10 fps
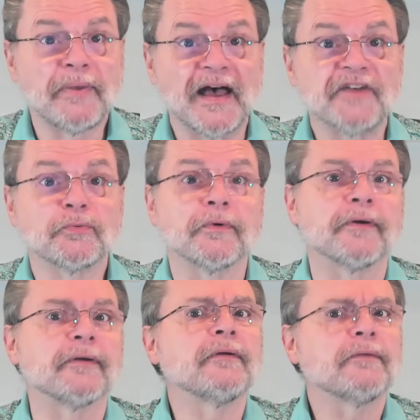
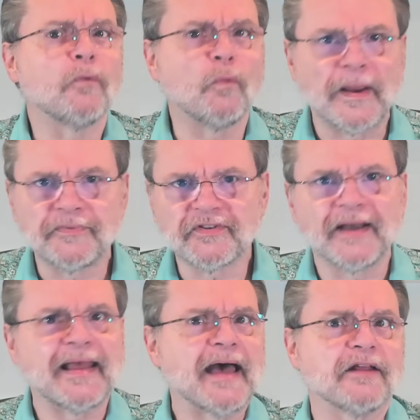Password
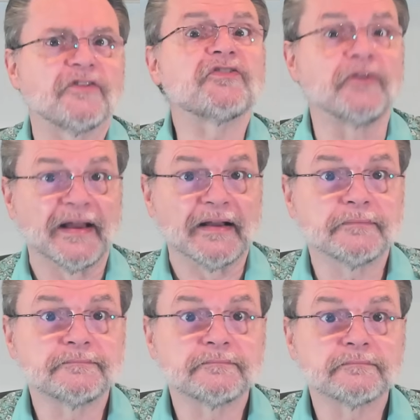website added string.
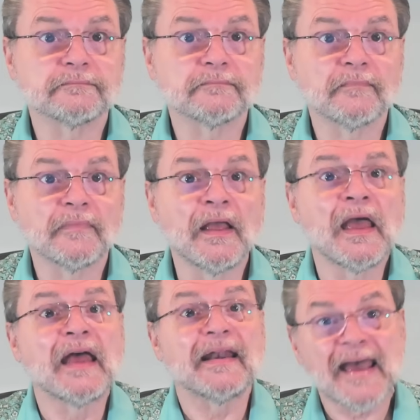
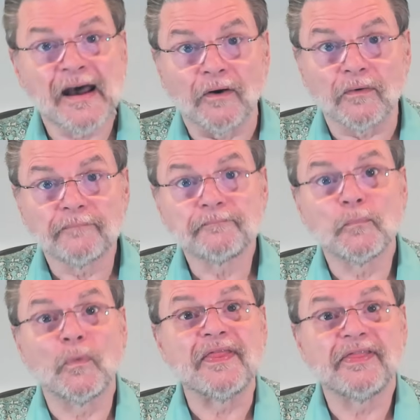Now,
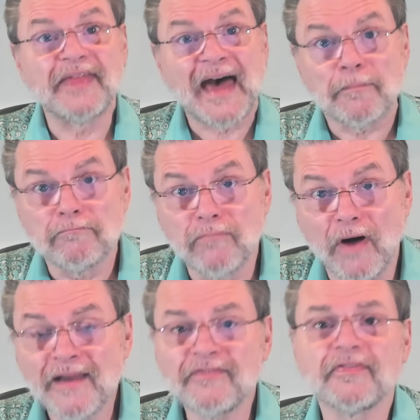when that
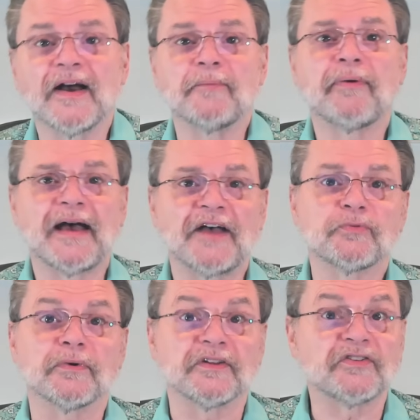modified
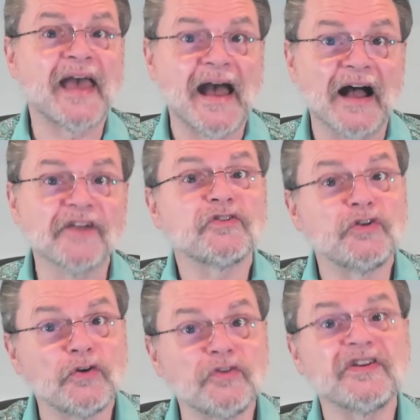password is hashed
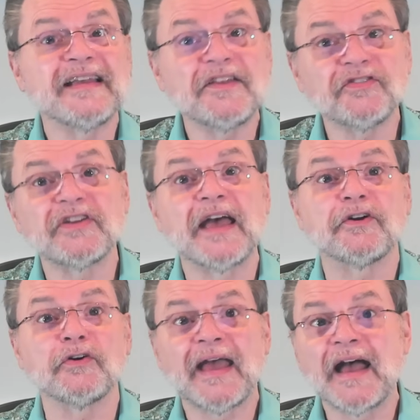using a
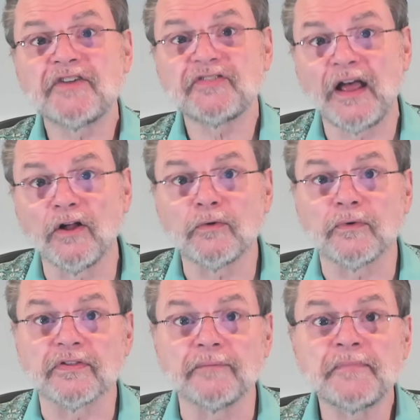standard hash
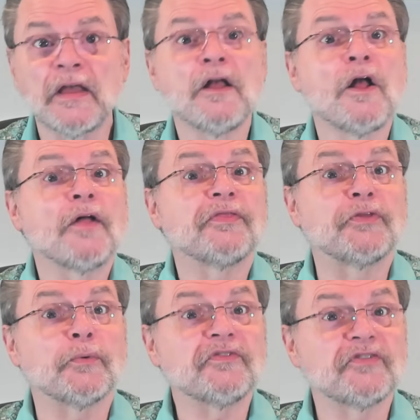algorithm,
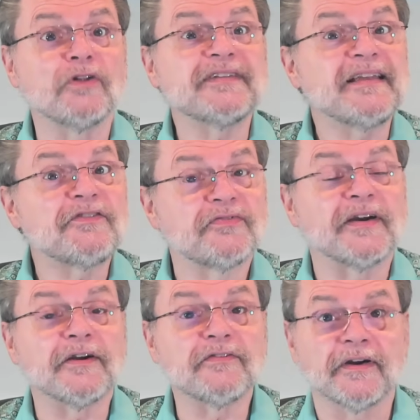the result is
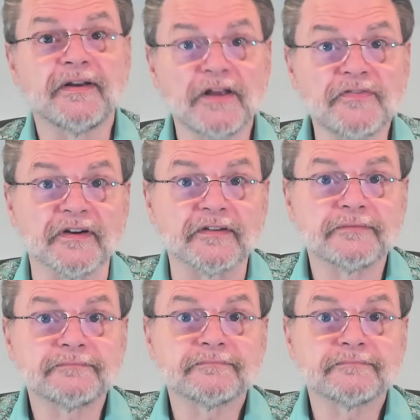very, very different.